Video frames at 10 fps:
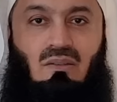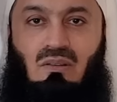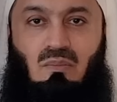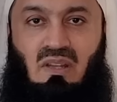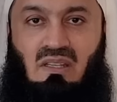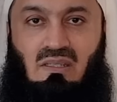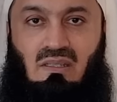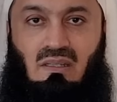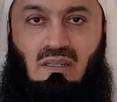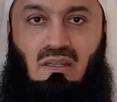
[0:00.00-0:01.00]
You're not blessed,
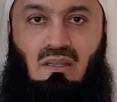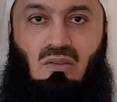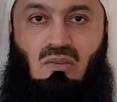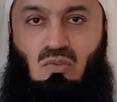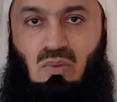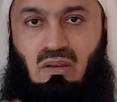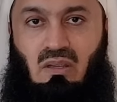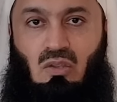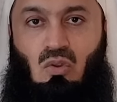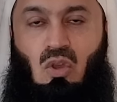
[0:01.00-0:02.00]
you're
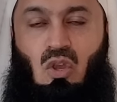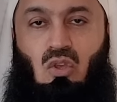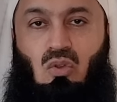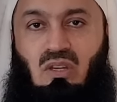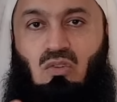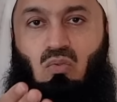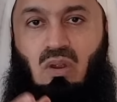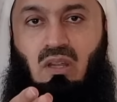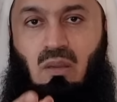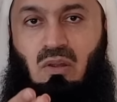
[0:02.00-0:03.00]
swearing. You need to
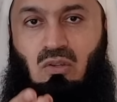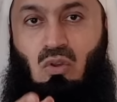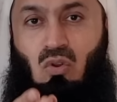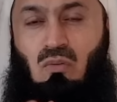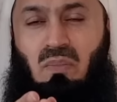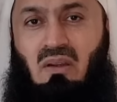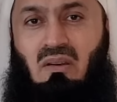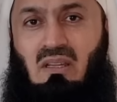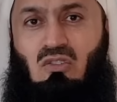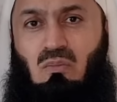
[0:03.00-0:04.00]
worry about your own
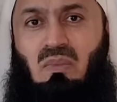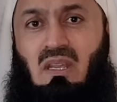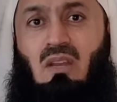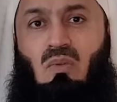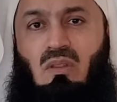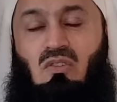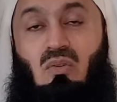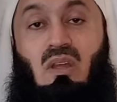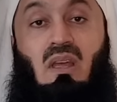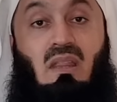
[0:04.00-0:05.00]
paradise to begin with.
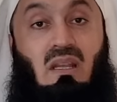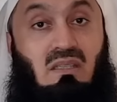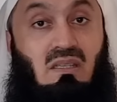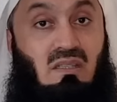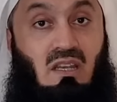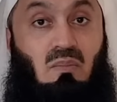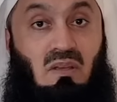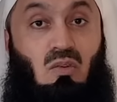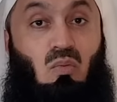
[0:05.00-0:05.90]
So that's a statement.